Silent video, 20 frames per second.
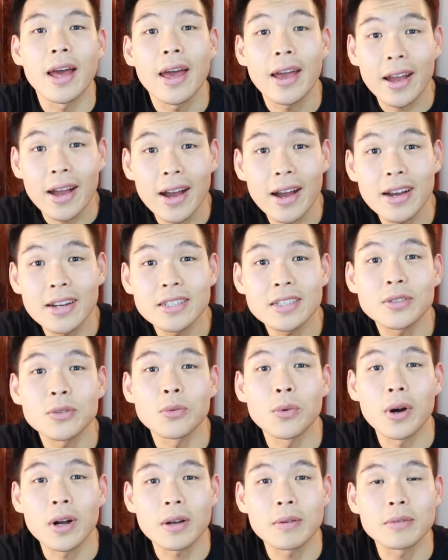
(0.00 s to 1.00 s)
Hey guys,
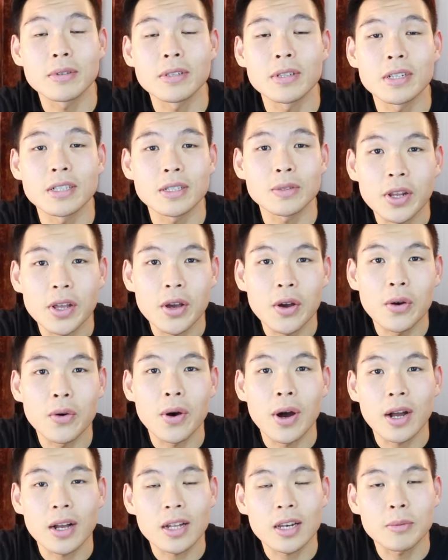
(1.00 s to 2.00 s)
welcome to this video.
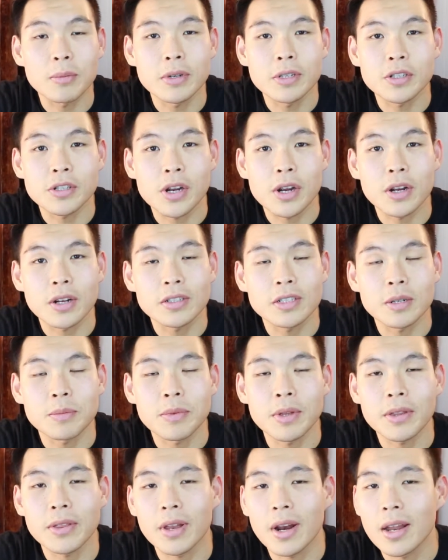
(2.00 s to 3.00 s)
I'm going to be sharing
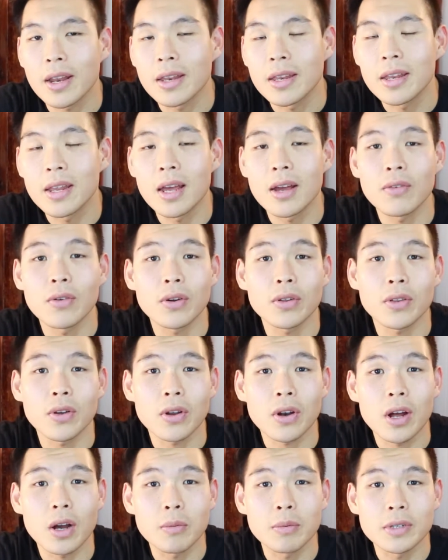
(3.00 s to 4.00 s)
something that I never
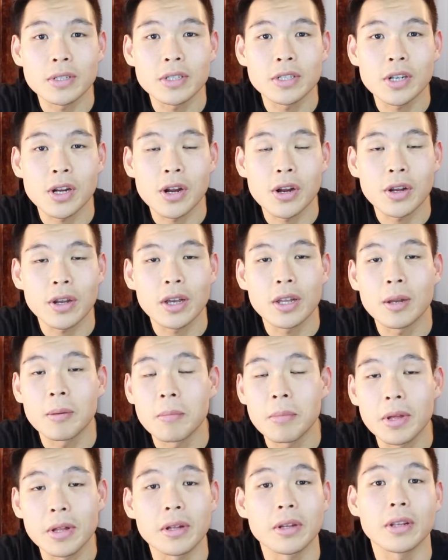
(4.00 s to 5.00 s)
thought I'll be sharing in a
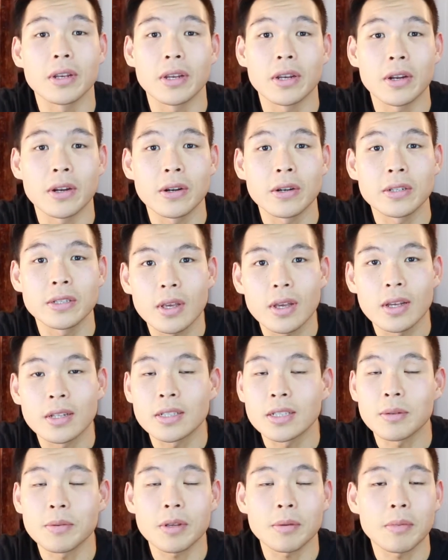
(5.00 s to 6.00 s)
million years. It's
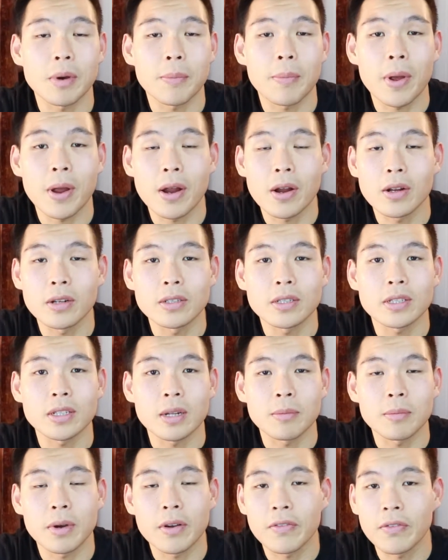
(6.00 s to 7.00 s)
something my parents
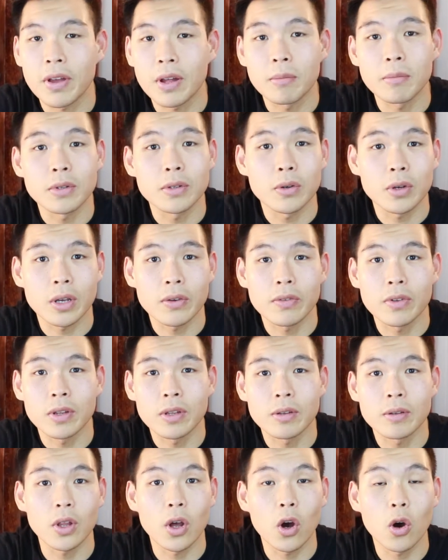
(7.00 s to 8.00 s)
and my family don't even
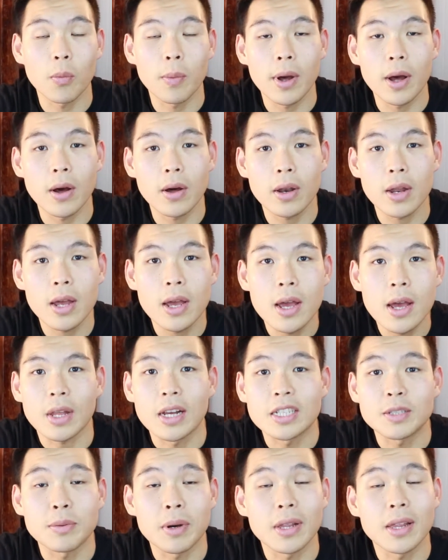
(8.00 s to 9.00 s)
know about.
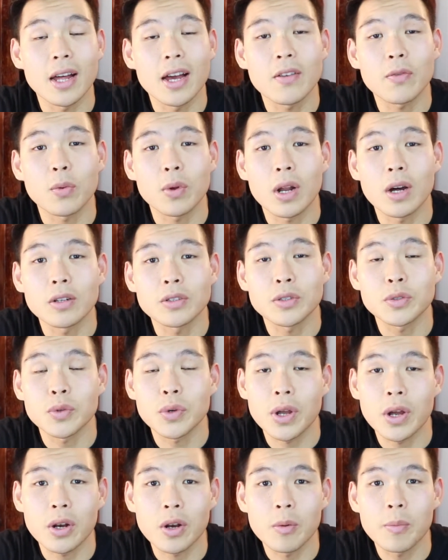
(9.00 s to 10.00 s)
It's my life when I was
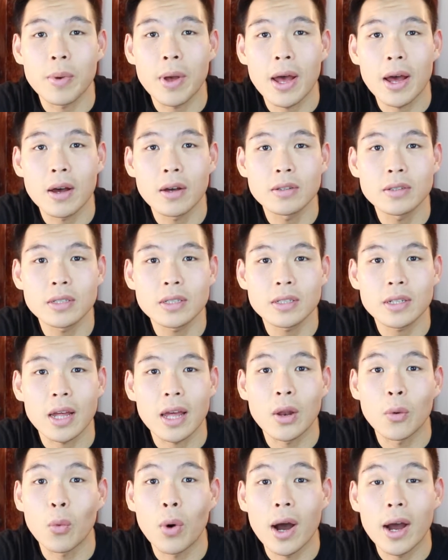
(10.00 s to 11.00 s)
300 pounds
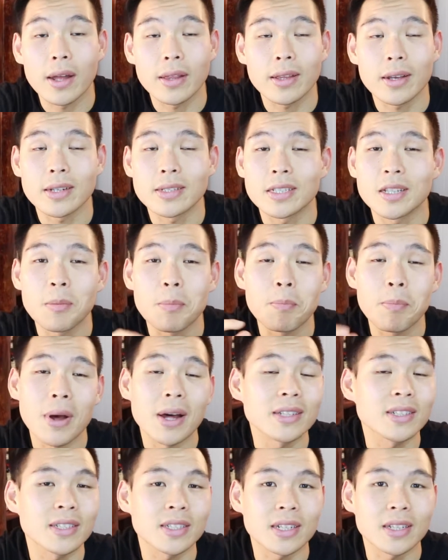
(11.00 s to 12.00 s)
and why I think it's the
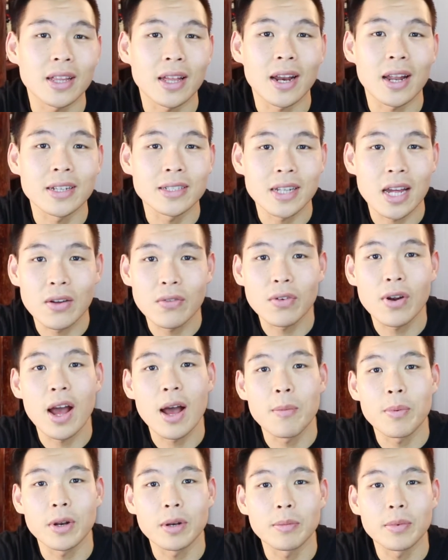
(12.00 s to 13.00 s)
best thing that has ever
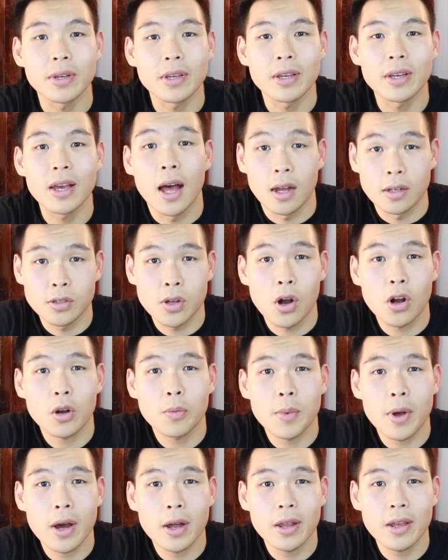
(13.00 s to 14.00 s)
happened to me. I'll talk
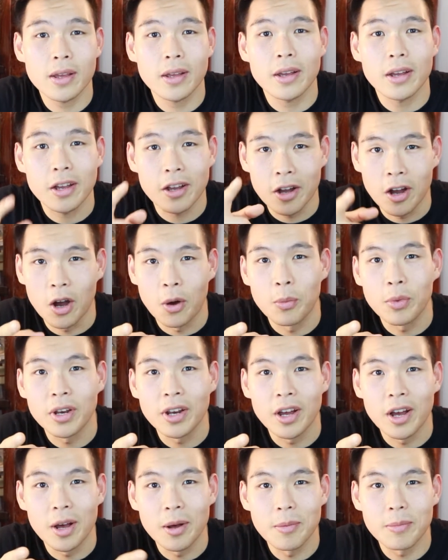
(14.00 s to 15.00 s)
about it coming
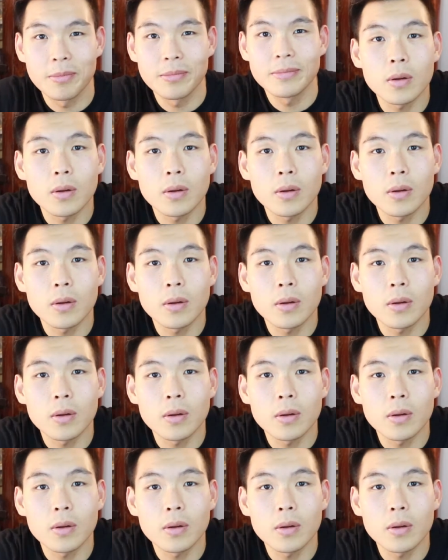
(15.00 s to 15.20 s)
up.